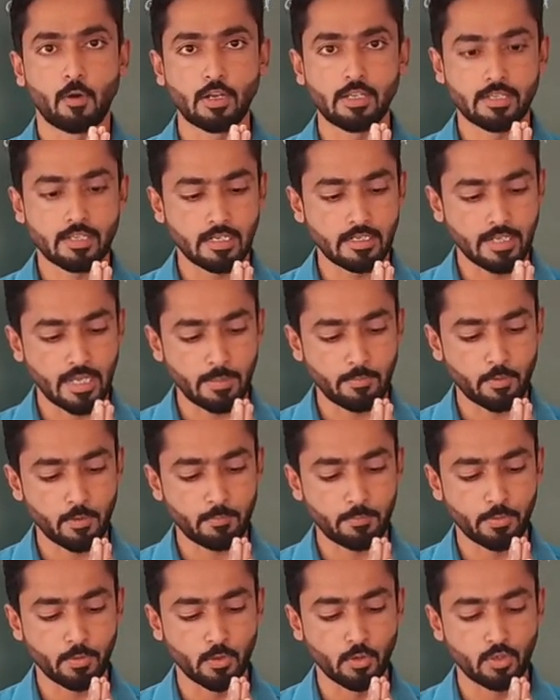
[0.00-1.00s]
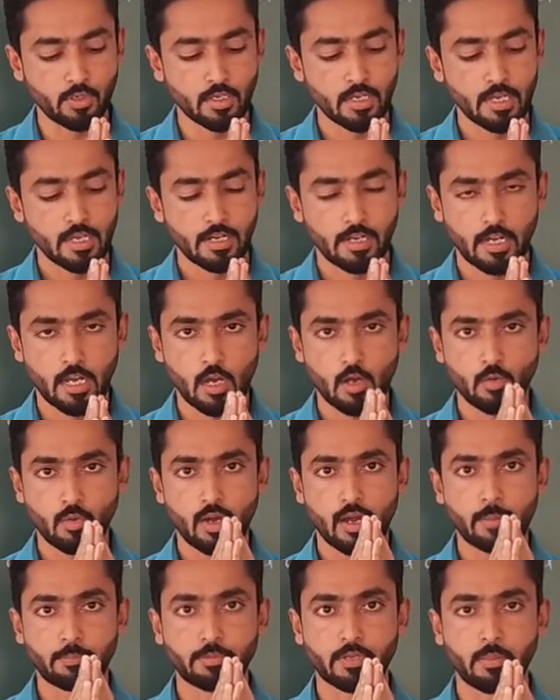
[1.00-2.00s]
follicle type of fruit.
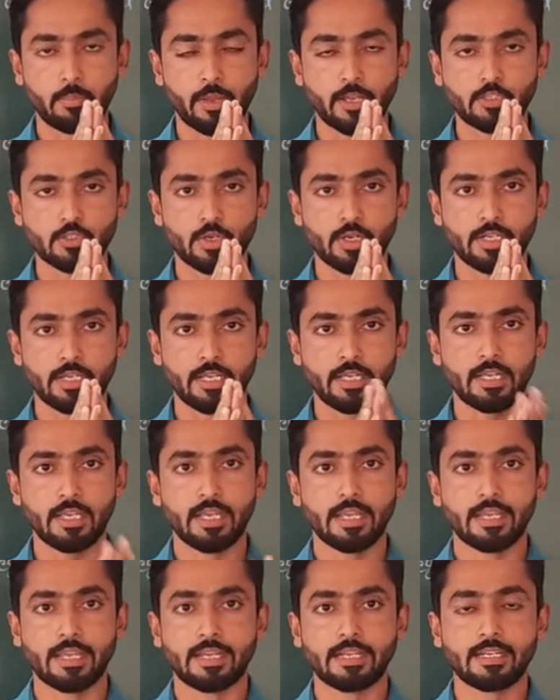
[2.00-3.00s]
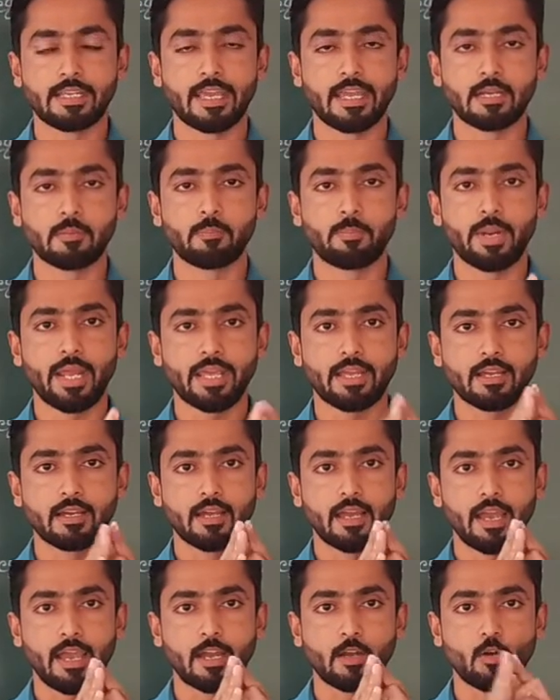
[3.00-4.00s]
Now, after maturity, it get break
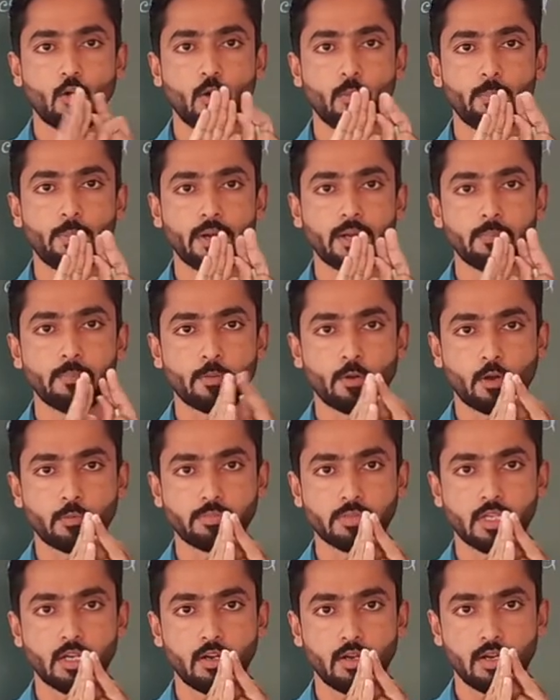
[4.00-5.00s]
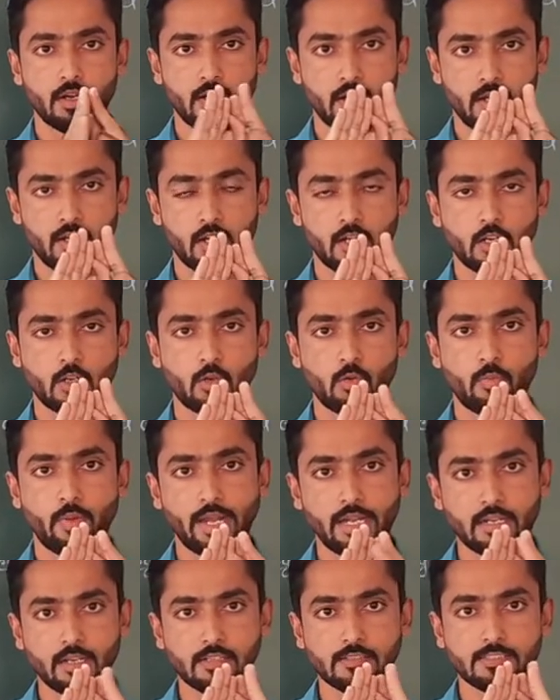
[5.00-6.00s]
and open from the
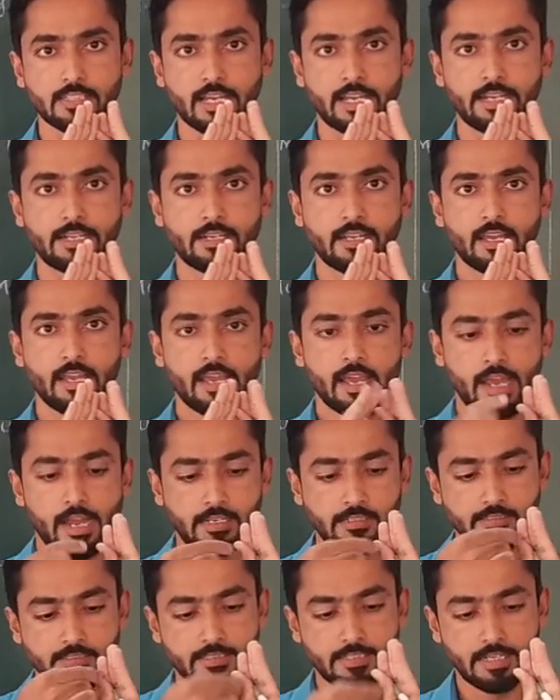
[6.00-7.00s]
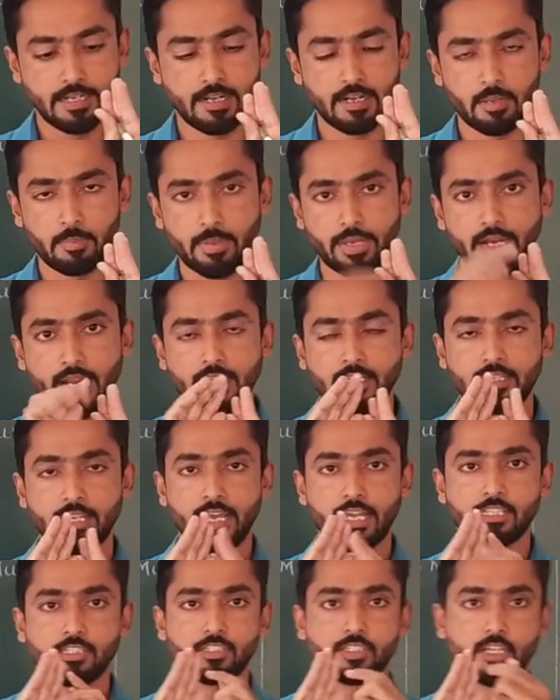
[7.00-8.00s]
ventral side, and seed remain
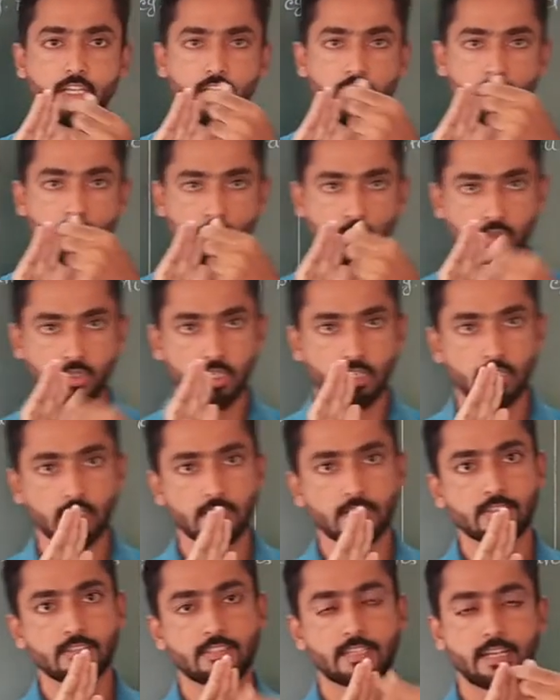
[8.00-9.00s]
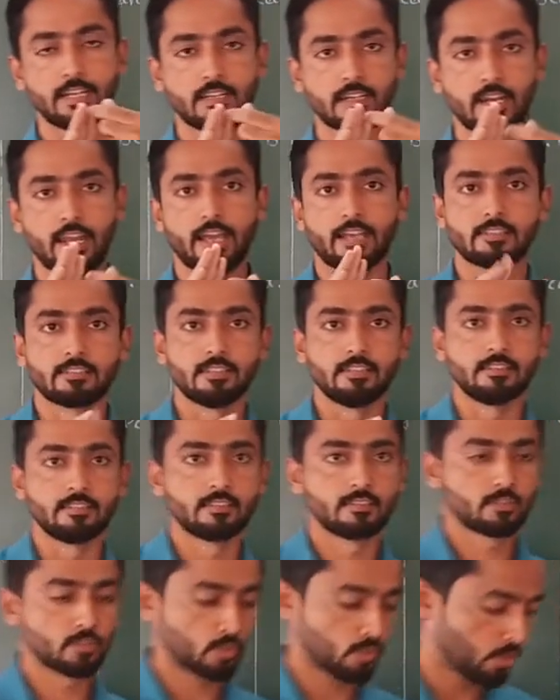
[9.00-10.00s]
attached to the central
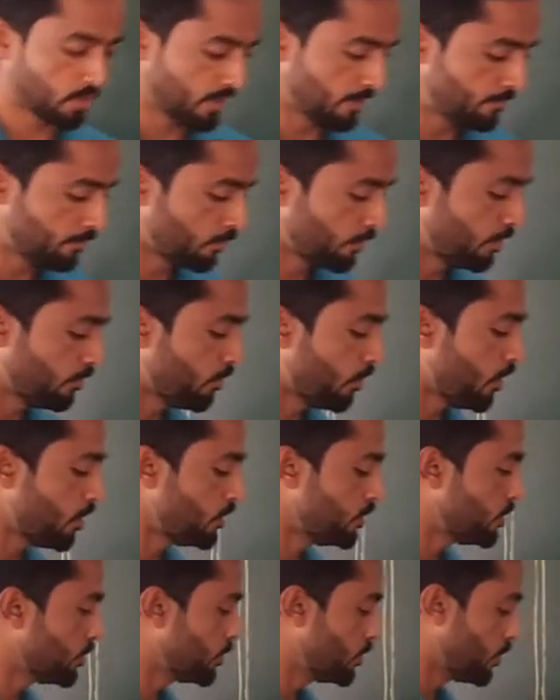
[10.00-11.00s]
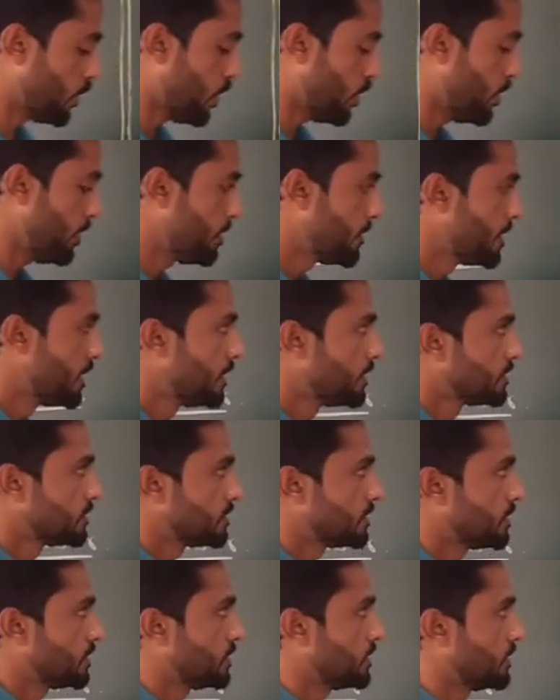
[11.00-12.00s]
axis. So, if we want to draw
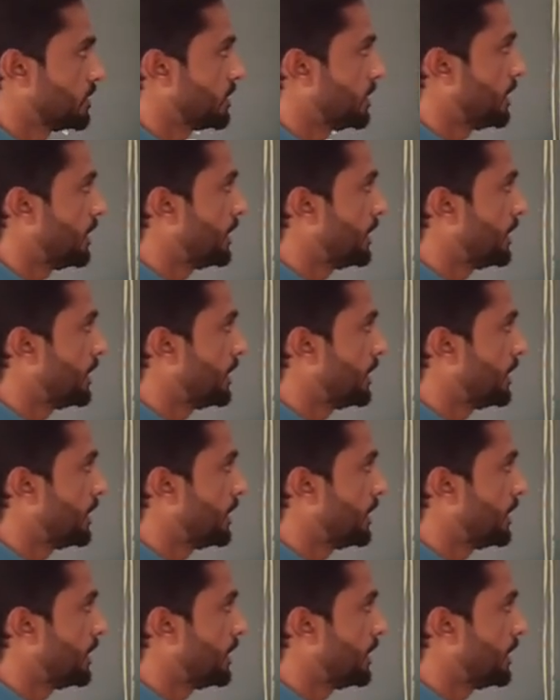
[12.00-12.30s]
the